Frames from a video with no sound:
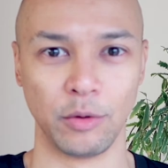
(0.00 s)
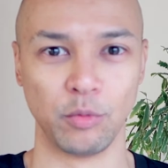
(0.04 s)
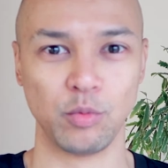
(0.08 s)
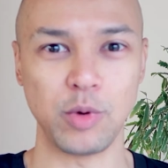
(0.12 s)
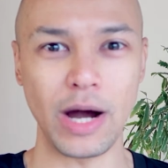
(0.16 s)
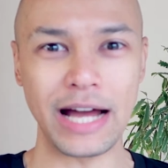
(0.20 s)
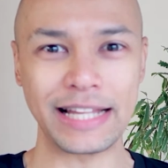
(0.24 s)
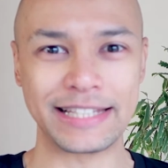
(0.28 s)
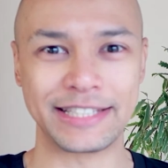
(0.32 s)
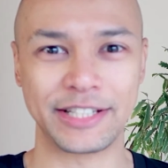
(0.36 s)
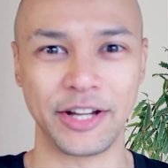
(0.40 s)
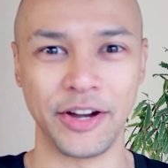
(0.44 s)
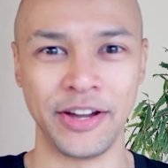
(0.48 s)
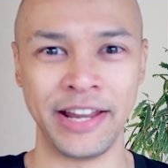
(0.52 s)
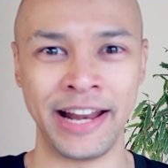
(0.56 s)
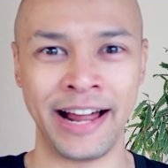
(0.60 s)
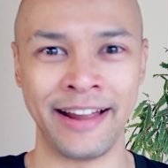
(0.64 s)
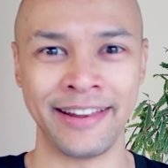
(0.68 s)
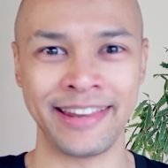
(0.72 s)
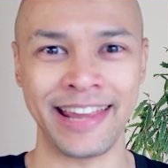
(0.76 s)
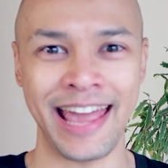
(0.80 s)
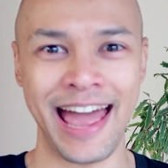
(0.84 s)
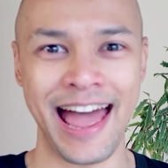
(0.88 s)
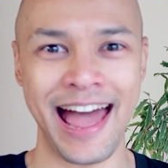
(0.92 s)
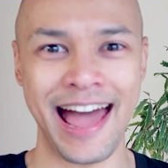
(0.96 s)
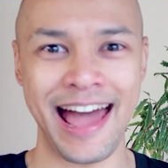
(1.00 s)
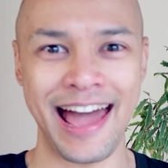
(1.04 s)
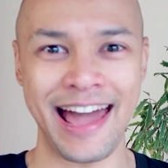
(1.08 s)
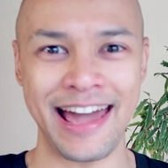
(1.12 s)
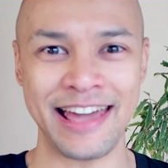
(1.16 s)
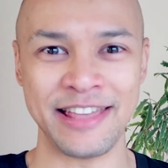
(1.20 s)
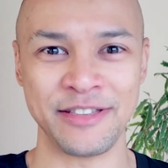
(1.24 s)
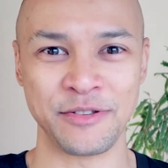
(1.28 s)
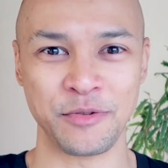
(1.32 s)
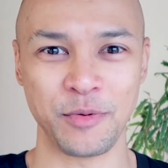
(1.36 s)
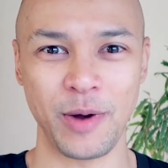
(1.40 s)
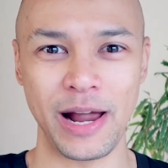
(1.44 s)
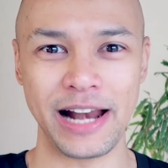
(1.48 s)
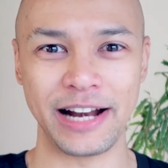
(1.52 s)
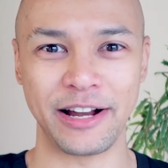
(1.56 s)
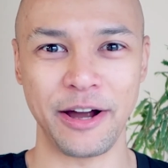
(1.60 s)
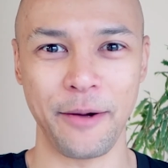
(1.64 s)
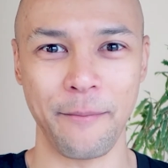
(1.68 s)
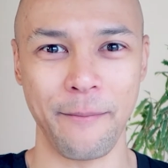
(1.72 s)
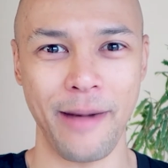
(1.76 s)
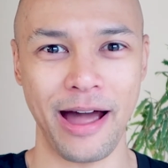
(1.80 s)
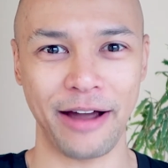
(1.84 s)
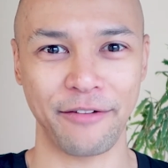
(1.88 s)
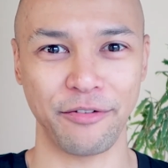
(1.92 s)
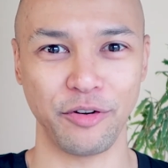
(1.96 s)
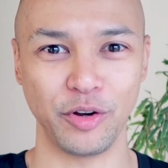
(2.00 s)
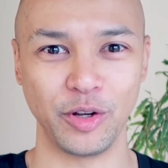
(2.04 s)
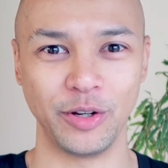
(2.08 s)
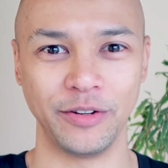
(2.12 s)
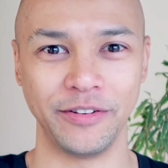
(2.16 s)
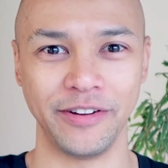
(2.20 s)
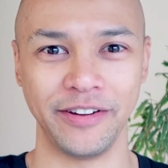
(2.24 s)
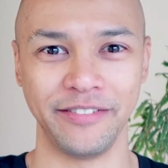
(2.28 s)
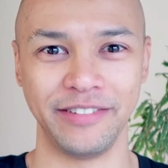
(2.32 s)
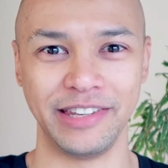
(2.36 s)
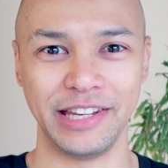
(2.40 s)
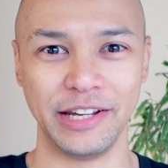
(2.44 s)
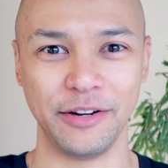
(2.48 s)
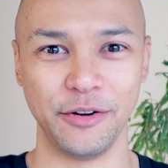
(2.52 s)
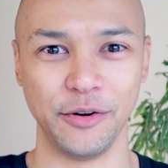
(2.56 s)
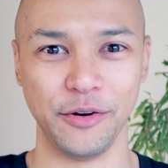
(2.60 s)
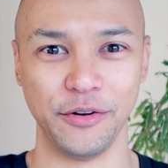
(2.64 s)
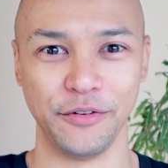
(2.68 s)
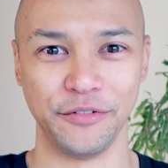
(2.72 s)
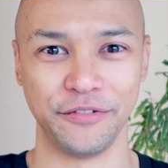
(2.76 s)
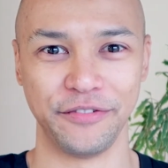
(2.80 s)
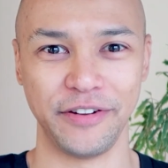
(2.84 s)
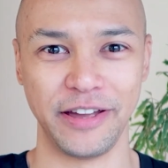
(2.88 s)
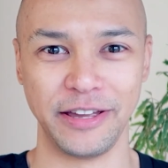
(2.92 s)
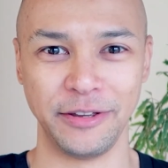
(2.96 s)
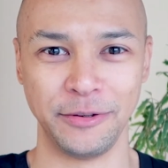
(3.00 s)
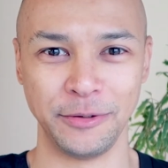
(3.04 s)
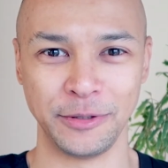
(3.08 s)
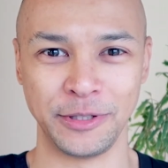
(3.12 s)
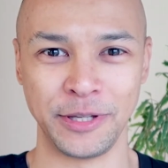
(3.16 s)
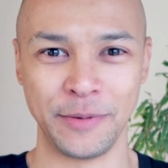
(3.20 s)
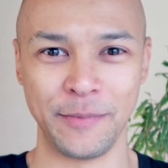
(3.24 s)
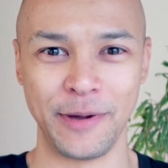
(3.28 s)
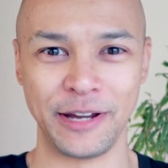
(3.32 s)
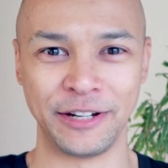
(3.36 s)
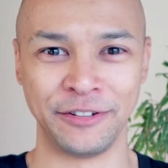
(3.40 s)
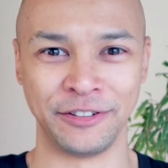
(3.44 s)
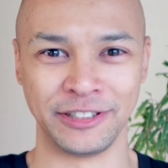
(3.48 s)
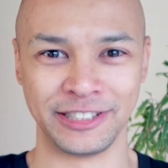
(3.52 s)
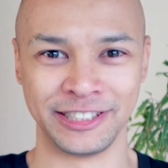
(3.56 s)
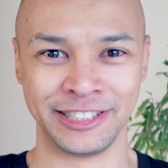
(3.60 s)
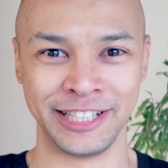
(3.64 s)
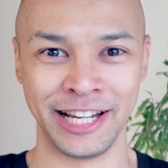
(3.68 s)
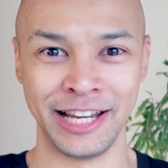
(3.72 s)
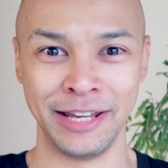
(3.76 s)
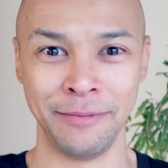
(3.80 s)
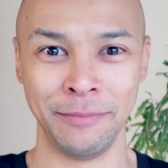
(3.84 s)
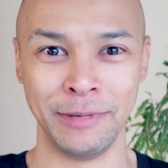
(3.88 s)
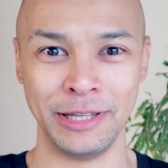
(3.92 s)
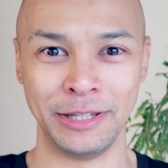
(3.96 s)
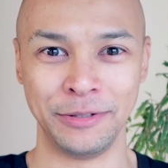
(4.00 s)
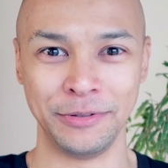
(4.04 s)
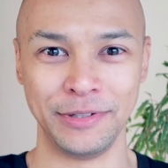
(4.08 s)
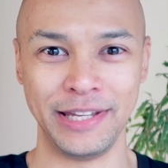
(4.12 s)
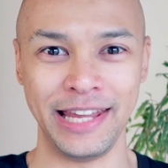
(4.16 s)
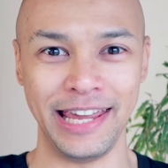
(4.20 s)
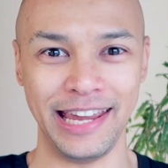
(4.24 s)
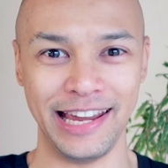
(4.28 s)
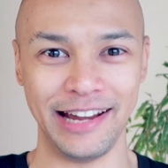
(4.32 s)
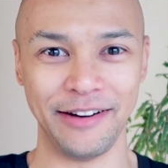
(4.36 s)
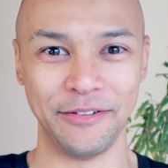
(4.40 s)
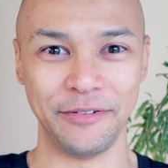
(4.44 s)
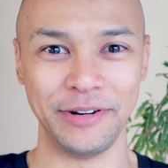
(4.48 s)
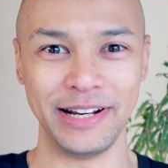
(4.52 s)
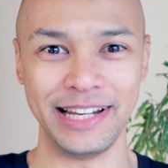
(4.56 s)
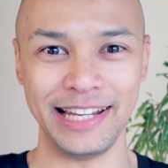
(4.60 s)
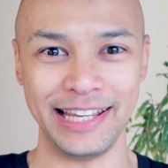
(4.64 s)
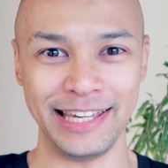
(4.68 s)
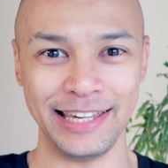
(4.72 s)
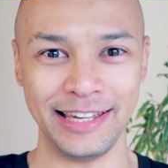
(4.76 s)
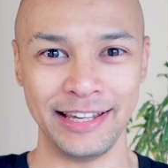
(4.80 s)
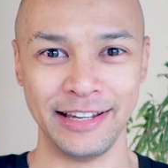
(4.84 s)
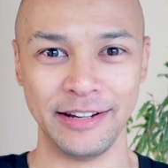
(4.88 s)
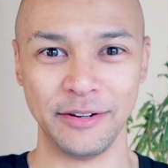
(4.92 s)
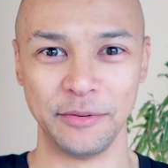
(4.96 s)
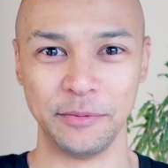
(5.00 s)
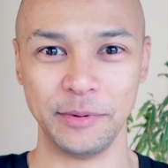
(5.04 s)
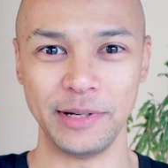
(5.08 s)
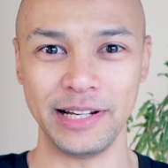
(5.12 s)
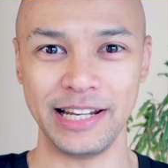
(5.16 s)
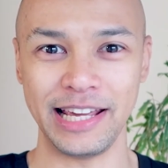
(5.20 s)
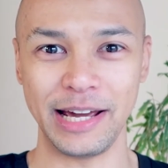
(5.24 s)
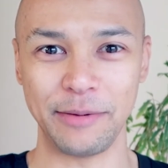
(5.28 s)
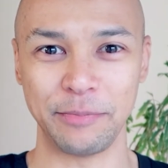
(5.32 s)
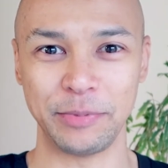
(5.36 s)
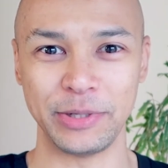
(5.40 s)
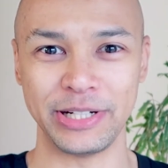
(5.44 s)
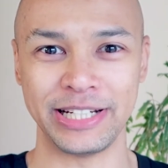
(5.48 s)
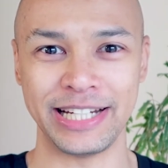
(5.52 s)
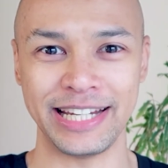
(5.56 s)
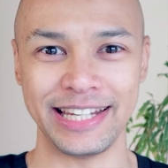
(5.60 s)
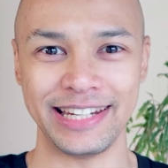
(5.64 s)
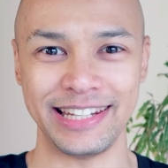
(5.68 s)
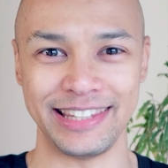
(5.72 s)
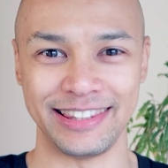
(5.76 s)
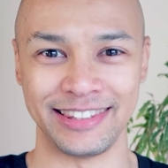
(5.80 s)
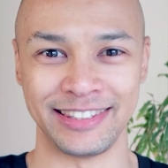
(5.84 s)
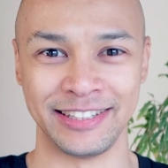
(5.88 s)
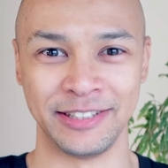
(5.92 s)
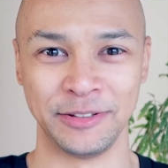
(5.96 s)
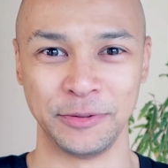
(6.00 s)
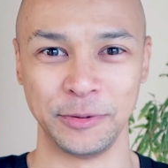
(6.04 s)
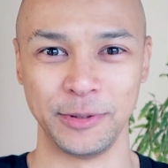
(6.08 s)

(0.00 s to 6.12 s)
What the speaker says: What's going on, guys? Welcome back for another video. Thank you so much for joining me today. I really, really appreciate it.